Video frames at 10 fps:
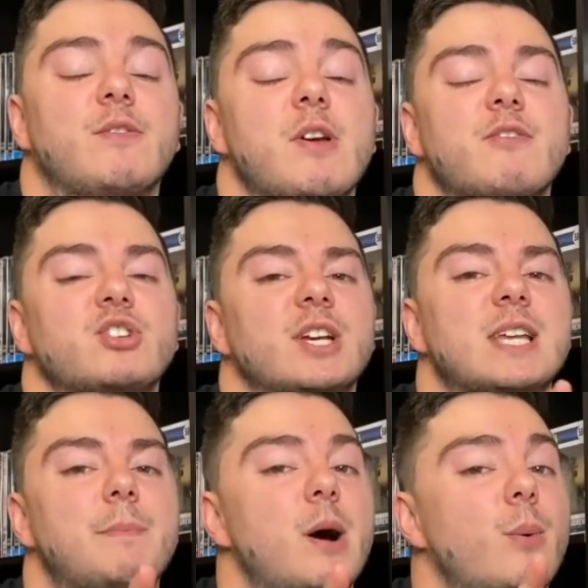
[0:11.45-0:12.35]
If you haven't checked
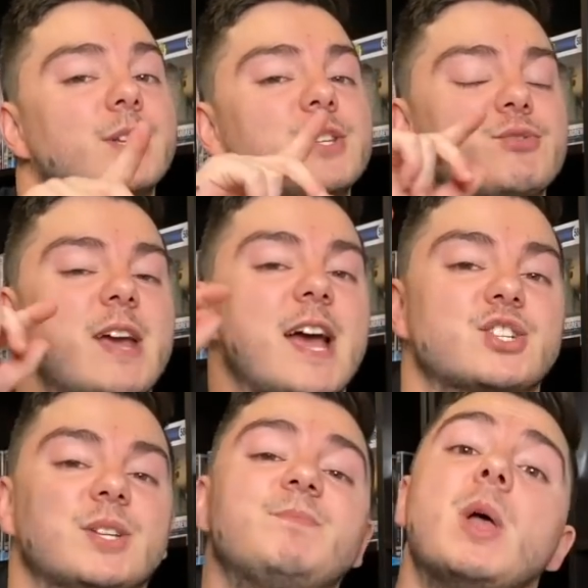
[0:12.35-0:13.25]
out part 1 in this
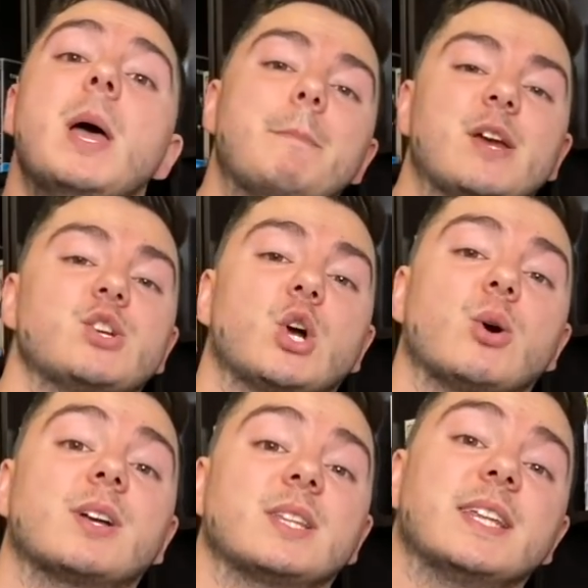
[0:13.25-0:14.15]
reaction, make sure you go
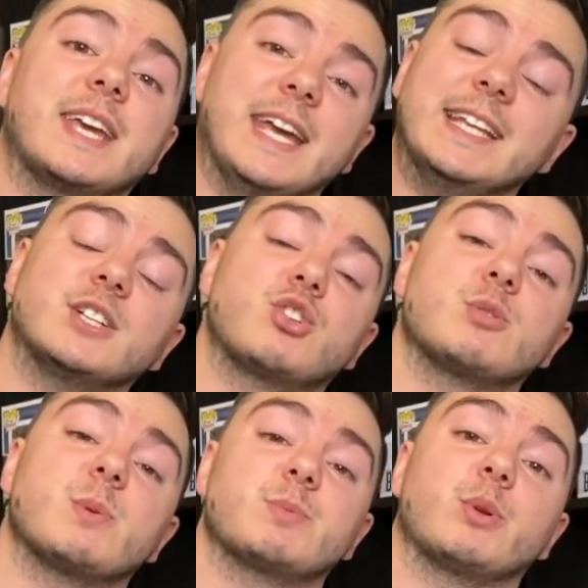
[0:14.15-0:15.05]
and click the link in the
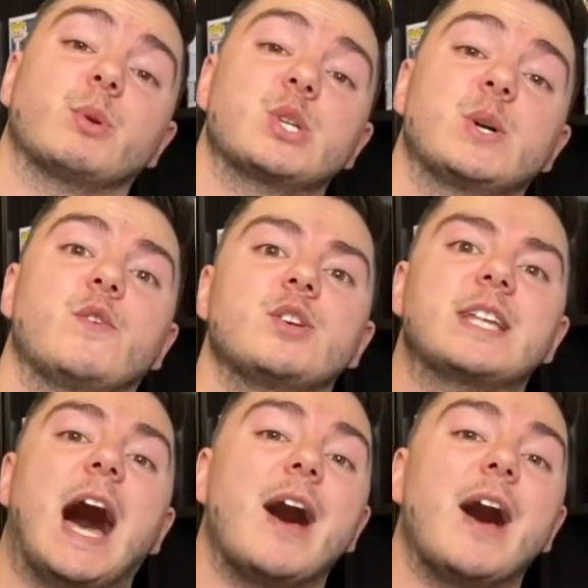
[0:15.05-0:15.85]
description box below to watch it on first.